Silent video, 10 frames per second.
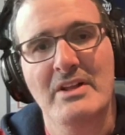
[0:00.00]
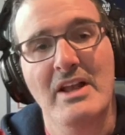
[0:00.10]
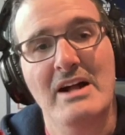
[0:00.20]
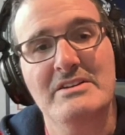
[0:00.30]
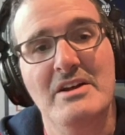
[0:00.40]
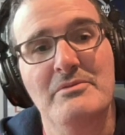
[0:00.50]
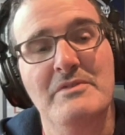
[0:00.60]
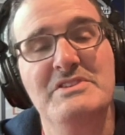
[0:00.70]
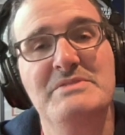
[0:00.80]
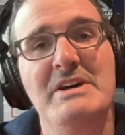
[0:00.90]
Locked On
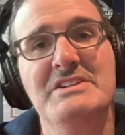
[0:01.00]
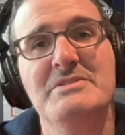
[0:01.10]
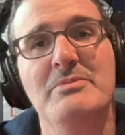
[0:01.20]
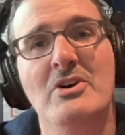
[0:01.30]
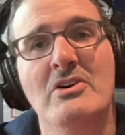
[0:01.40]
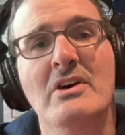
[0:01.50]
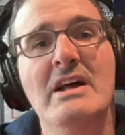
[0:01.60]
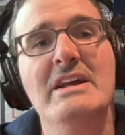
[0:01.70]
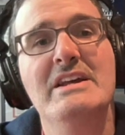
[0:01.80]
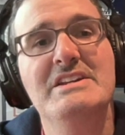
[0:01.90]
Women's Basketball
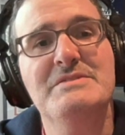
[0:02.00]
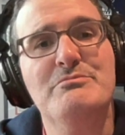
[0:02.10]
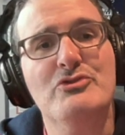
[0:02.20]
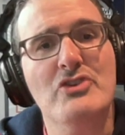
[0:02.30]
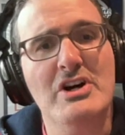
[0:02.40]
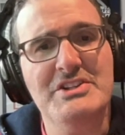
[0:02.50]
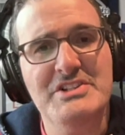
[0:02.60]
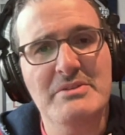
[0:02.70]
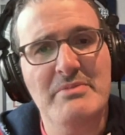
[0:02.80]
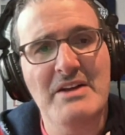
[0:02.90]
is brought
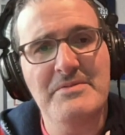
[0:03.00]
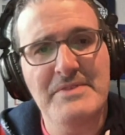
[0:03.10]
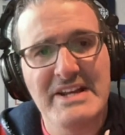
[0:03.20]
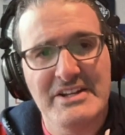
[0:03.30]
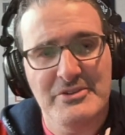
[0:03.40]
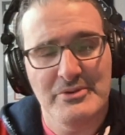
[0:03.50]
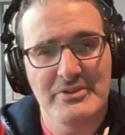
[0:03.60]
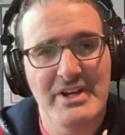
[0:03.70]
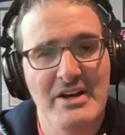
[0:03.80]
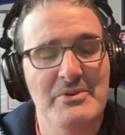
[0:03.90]
to you by
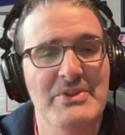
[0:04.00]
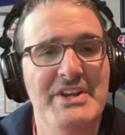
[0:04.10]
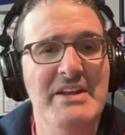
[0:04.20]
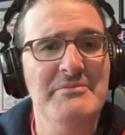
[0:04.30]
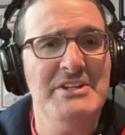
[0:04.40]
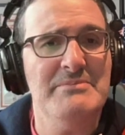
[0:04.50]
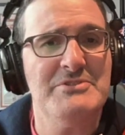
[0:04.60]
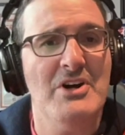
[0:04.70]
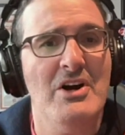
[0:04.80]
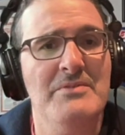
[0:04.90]
FanDuel. Now, when the game
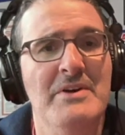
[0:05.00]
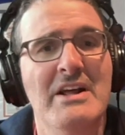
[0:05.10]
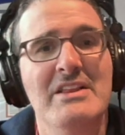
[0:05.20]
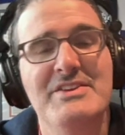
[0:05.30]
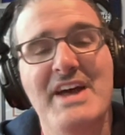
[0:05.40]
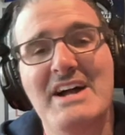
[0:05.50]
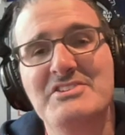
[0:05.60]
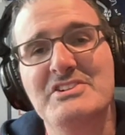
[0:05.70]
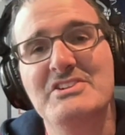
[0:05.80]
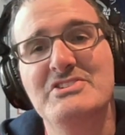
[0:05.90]
tips off, the
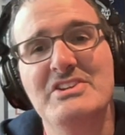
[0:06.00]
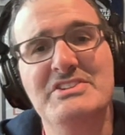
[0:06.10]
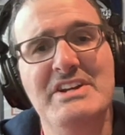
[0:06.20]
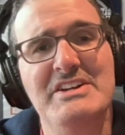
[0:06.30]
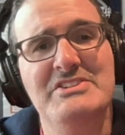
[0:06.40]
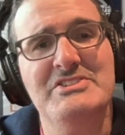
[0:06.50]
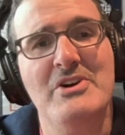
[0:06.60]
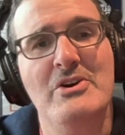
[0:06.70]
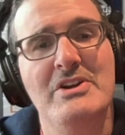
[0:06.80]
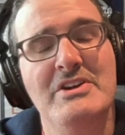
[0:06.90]
action is just getting
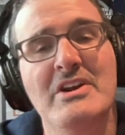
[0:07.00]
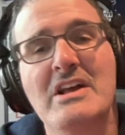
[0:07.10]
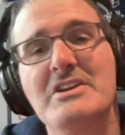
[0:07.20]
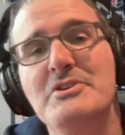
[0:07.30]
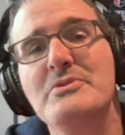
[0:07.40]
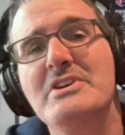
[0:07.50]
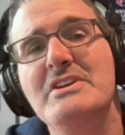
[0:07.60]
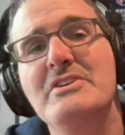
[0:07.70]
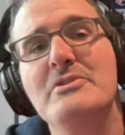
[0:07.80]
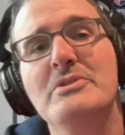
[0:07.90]
started. You
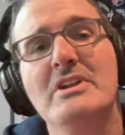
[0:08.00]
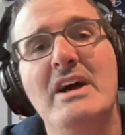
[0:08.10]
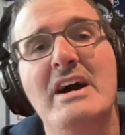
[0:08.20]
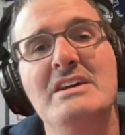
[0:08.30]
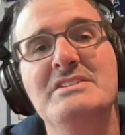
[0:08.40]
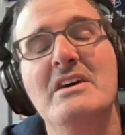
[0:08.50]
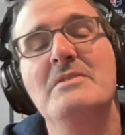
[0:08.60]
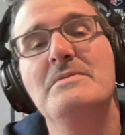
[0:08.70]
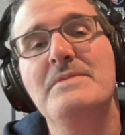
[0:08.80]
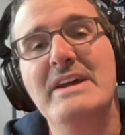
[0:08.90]
can utilize
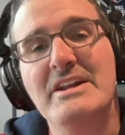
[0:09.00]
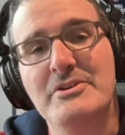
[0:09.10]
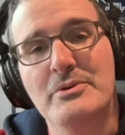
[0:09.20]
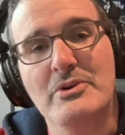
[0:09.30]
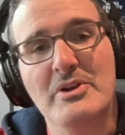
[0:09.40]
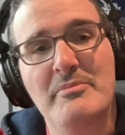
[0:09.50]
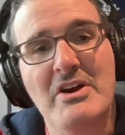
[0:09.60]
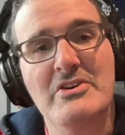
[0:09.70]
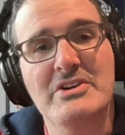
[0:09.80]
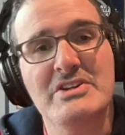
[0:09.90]
FanDuel,
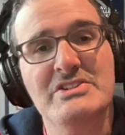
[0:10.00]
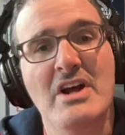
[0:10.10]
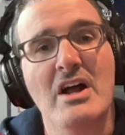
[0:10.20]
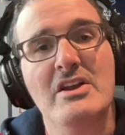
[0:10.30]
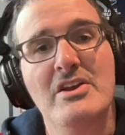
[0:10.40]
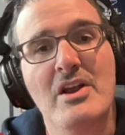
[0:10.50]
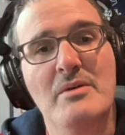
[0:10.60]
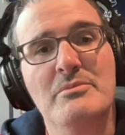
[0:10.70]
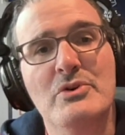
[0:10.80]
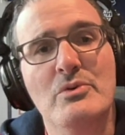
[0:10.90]
America's
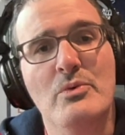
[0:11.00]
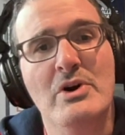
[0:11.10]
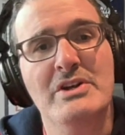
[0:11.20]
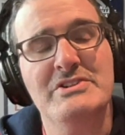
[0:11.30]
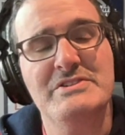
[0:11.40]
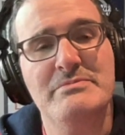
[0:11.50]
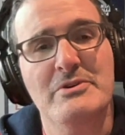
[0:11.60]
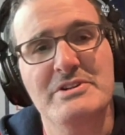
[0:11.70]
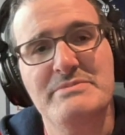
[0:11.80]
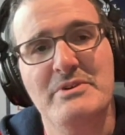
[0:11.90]
#1
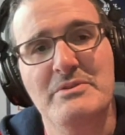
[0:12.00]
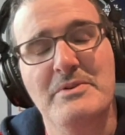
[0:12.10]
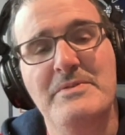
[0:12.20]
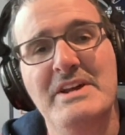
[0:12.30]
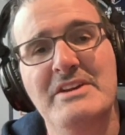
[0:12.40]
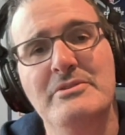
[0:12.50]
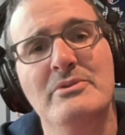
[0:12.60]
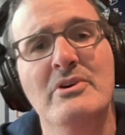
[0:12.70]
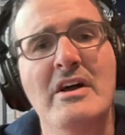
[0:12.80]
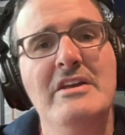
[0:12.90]
sportsbook. With
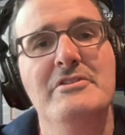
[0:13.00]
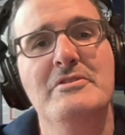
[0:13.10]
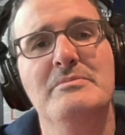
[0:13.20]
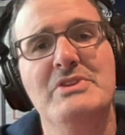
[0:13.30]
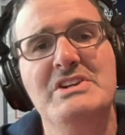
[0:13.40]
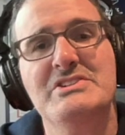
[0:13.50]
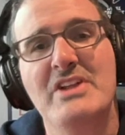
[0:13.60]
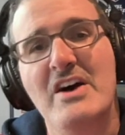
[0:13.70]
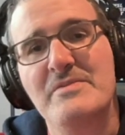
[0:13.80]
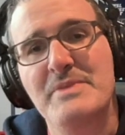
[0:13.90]
FanDuel, you can place
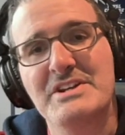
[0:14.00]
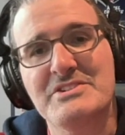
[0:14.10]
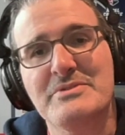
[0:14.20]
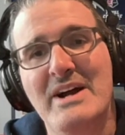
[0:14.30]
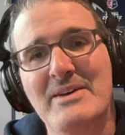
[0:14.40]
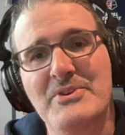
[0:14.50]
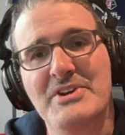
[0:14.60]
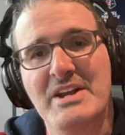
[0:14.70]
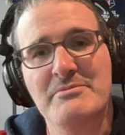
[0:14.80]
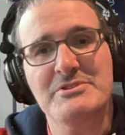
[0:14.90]
live bets throughout the
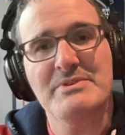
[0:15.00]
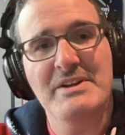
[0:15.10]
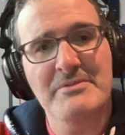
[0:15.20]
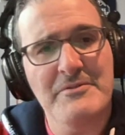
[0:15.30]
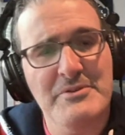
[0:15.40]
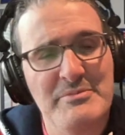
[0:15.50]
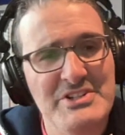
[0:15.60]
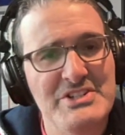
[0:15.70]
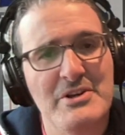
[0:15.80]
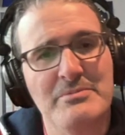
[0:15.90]
game. So even if you
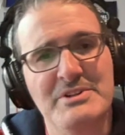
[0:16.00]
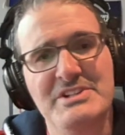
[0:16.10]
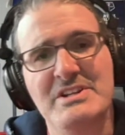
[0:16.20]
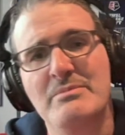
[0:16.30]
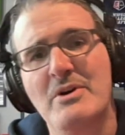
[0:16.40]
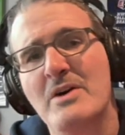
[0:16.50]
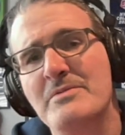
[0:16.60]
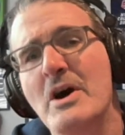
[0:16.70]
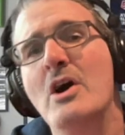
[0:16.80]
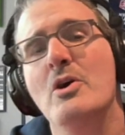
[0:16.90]
miss the opening
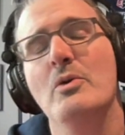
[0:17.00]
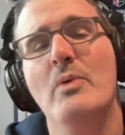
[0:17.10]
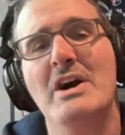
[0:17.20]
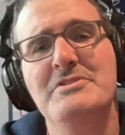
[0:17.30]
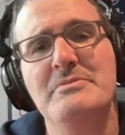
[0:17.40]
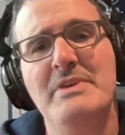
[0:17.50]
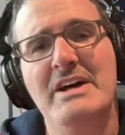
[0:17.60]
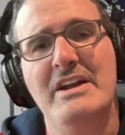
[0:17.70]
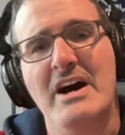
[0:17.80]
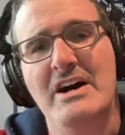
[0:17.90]
tip-off or want to
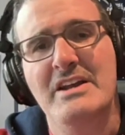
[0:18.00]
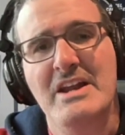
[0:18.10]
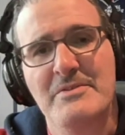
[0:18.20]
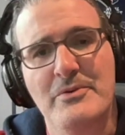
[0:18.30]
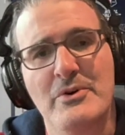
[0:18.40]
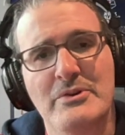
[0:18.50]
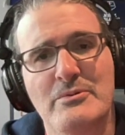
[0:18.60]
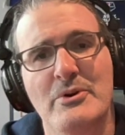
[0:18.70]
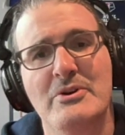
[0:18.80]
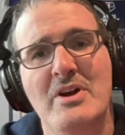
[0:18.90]
bet on a fourth
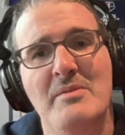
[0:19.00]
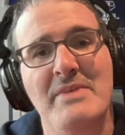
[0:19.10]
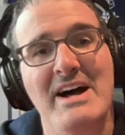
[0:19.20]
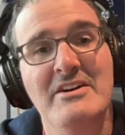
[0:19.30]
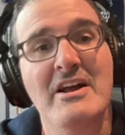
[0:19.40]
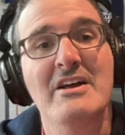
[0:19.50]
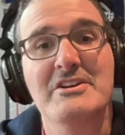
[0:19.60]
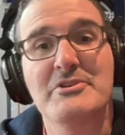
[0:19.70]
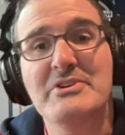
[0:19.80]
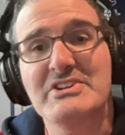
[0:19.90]
quarter comeback,
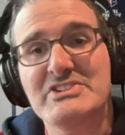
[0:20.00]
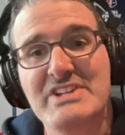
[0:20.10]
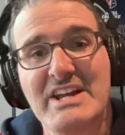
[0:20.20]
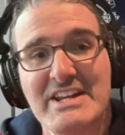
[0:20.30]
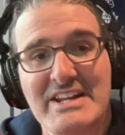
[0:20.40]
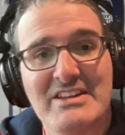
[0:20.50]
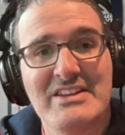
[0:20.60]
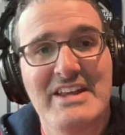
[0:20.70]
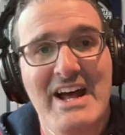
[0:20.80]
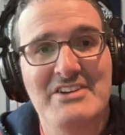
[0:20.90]
you can stay in
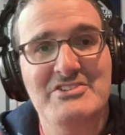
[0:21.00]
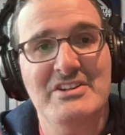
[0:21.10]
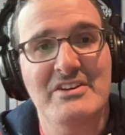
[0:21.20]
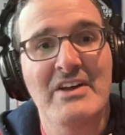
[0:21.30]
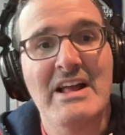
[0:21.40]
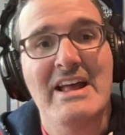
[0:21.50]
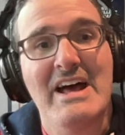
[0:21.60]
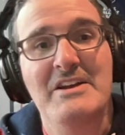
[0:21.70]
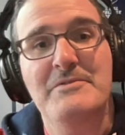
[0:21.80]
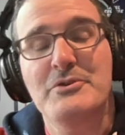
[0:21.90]
the action.
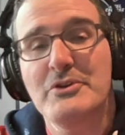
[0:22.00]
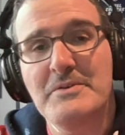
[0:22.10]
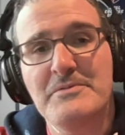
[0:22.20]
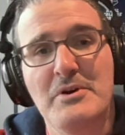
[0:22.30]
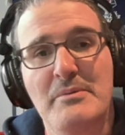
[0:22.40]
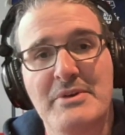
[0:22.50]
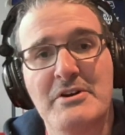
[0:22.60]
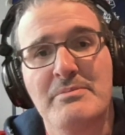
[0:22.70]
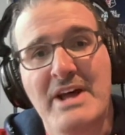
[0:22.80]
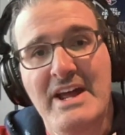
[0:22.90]
And if you're looking for a
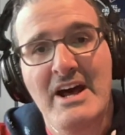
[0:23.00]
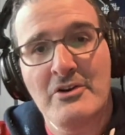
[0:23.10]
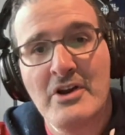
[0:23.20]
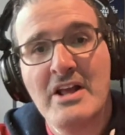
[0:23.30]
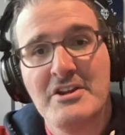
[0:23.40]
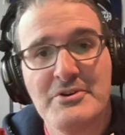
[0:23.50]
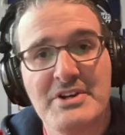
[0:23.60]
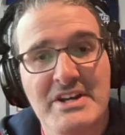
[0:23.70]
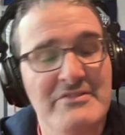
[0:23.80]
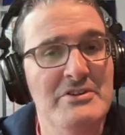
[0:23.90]
bigger payout, you
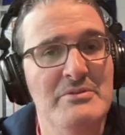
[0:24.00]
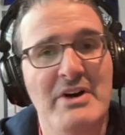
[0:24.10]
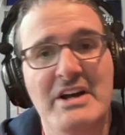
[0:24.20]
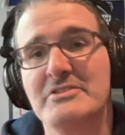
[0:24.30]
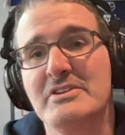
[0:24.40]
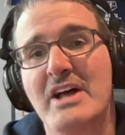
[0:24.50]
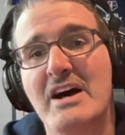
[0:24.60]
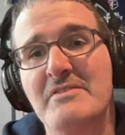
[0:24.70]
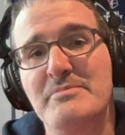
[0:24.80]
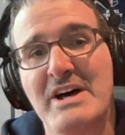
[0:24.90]
can even combine your
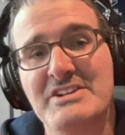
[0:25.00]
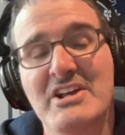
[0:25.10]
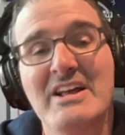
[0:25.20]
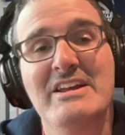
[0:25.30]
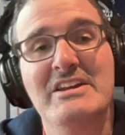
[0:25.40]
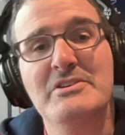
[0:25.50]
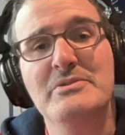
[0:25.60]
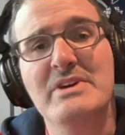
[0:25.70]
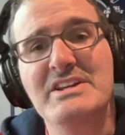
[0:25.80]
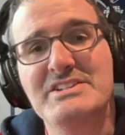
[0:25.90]
live bets
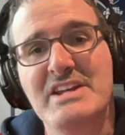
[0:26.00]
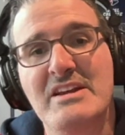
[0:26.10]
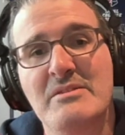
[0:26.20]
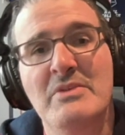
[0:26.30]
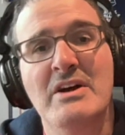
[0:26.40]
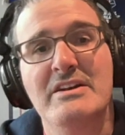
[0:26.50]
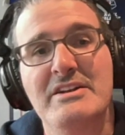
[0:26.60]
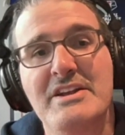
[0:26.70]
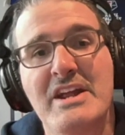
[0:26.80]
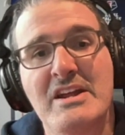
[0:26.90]
into a same
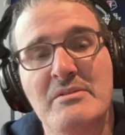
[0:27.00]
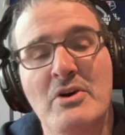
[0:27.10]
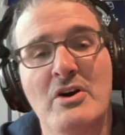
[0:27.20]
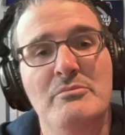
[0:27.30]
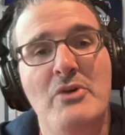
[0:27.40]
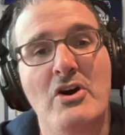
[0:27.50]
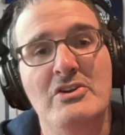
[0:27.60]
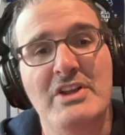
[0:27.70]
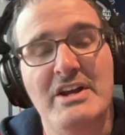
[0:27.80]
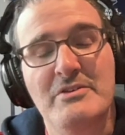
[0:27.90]
game
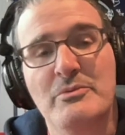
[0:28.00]
parlay.